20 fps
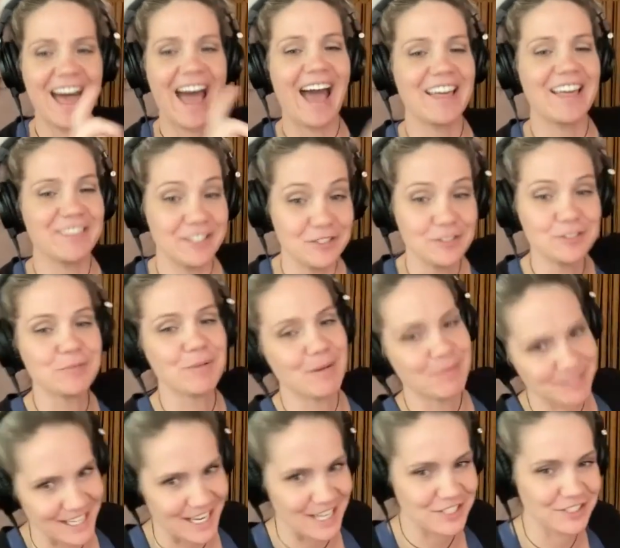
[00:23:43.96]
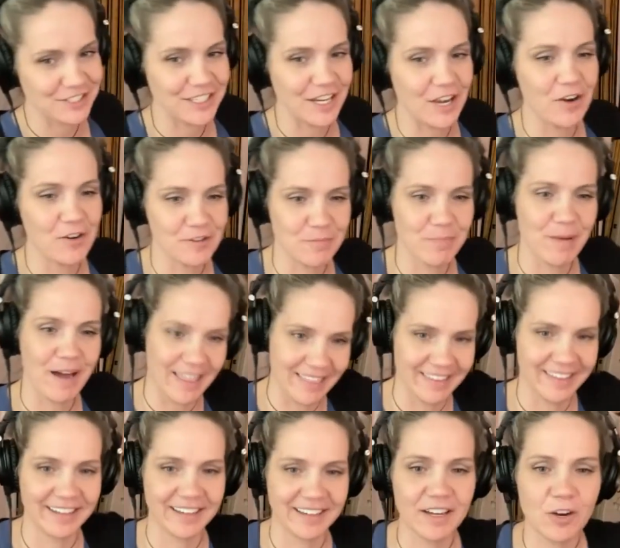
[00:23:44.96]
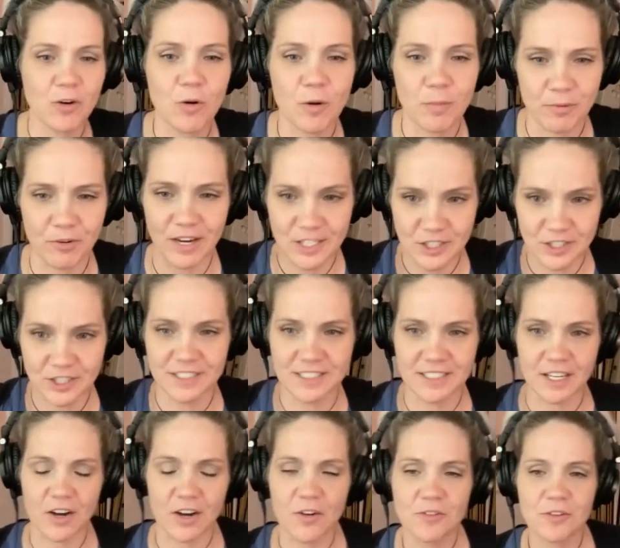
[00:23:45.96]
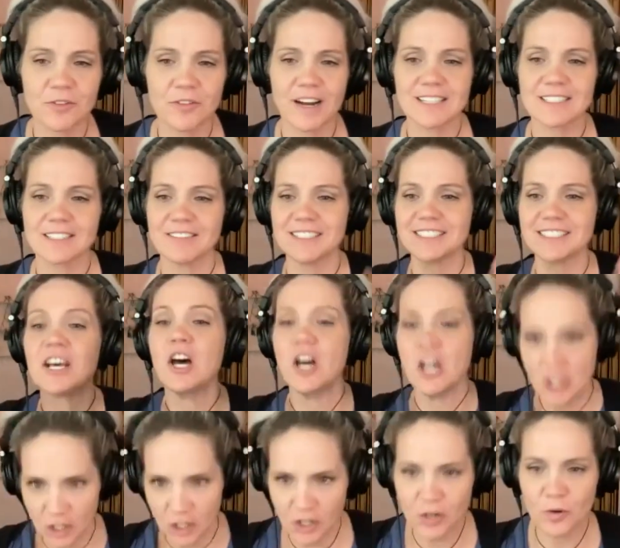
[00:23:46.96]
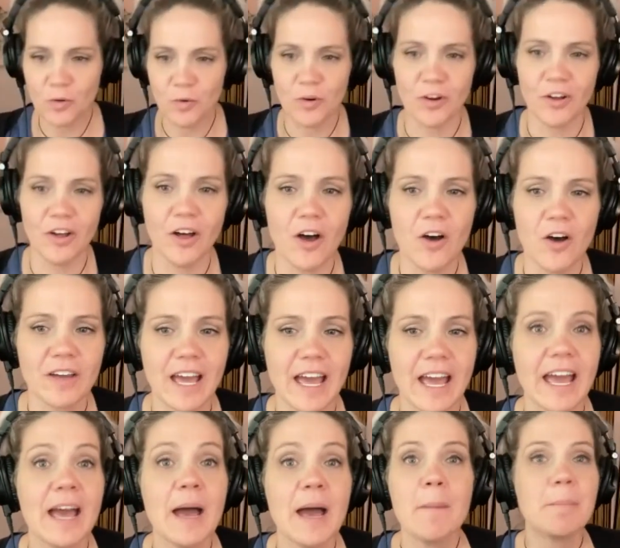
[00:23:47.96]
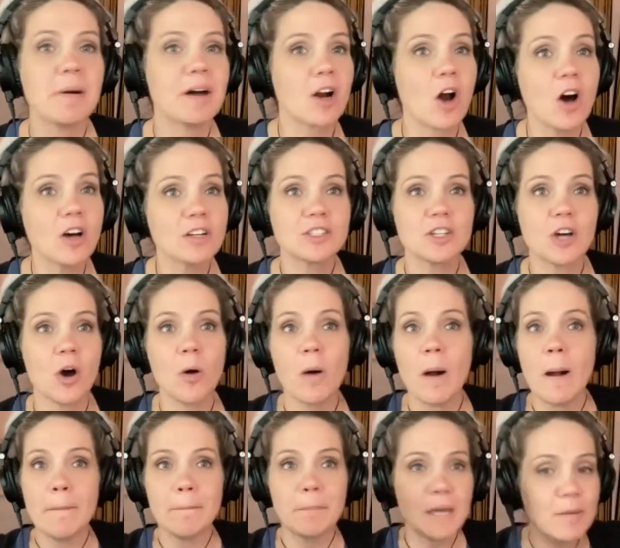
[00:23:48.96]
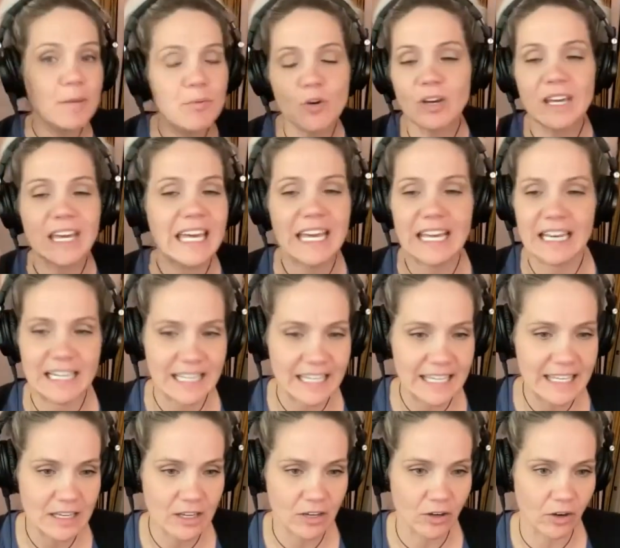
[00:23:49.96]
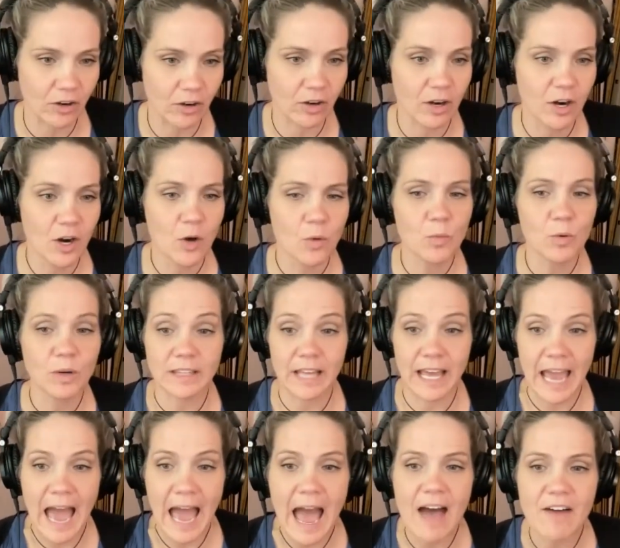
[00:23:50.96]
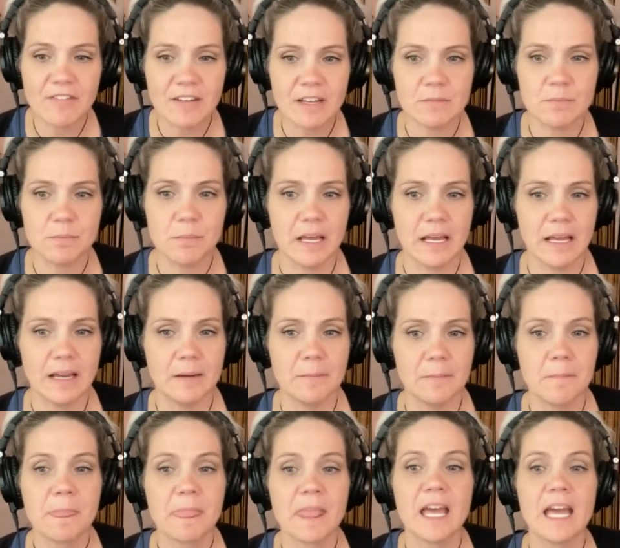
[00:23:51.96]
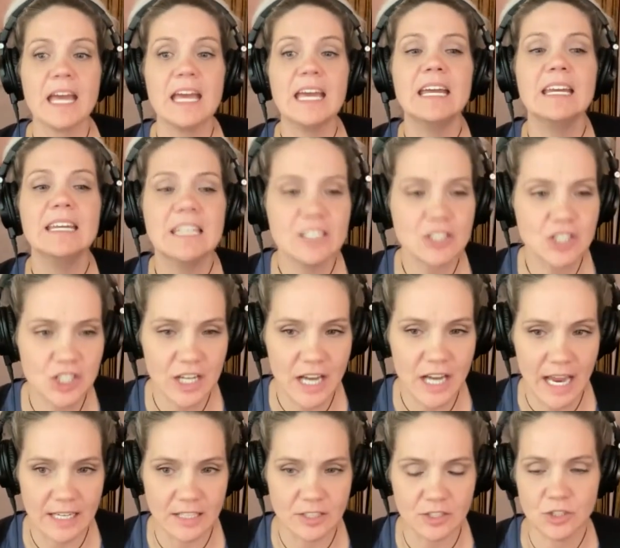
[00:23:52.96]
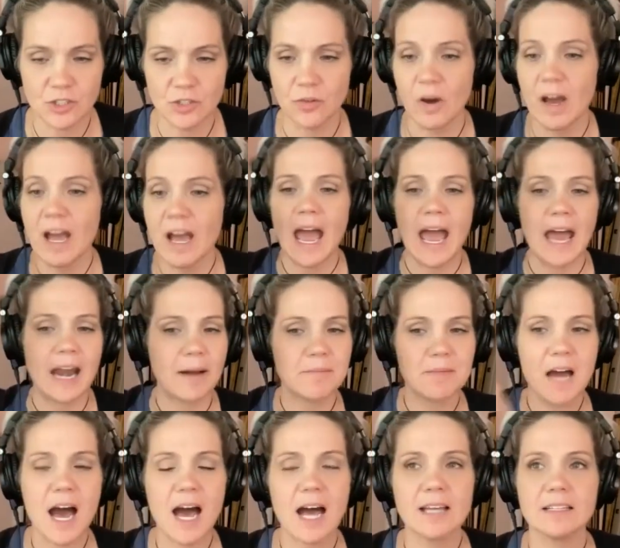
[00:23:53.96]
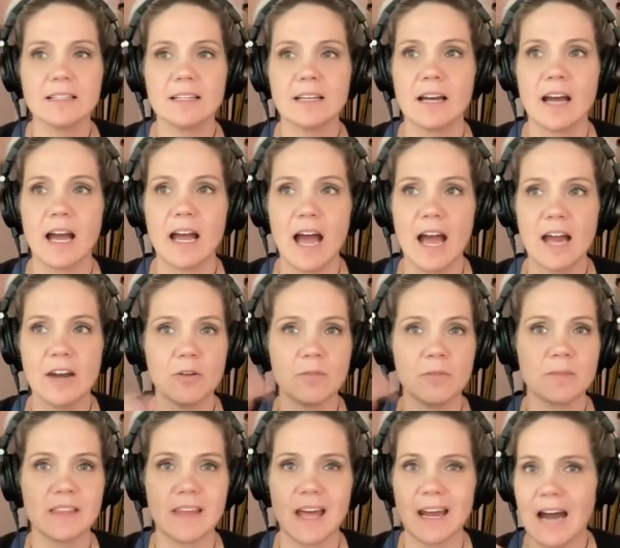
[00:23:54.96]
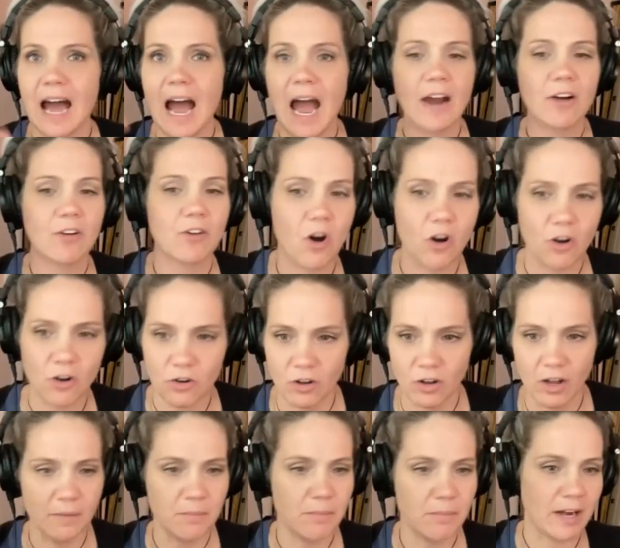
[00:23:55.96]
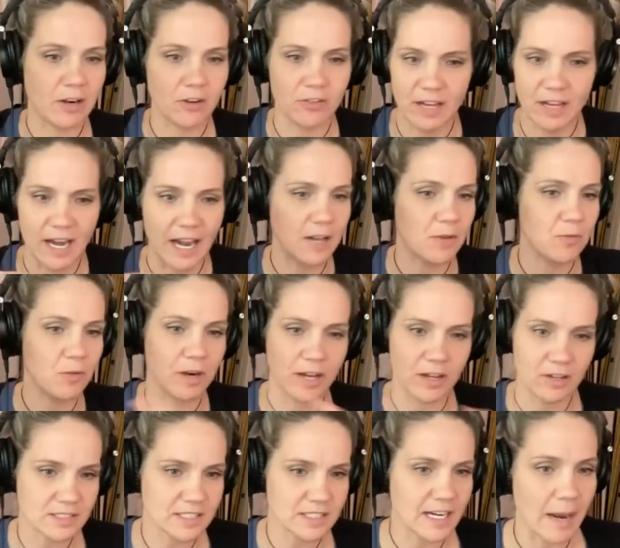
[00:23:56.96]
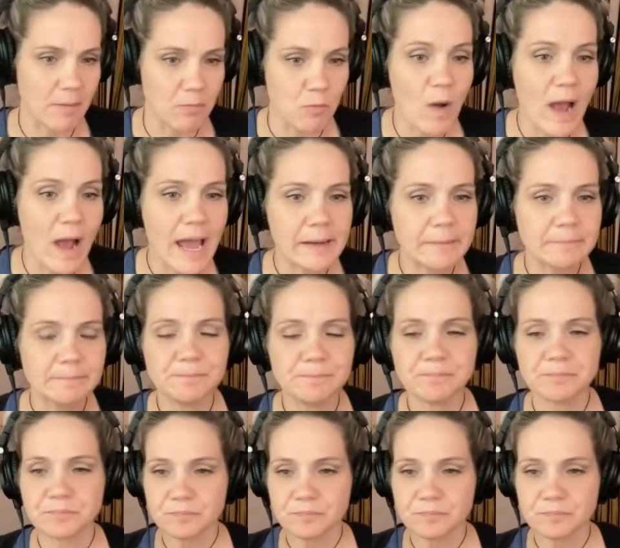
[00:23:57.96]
the, the newspaper is actually owned by the corporations that own the rest of us. Cool. Okay. But also, people can't hear what they haven't been initiated to, and I'm not, I, don't mean that in a hierarchical, better than anyone else type way,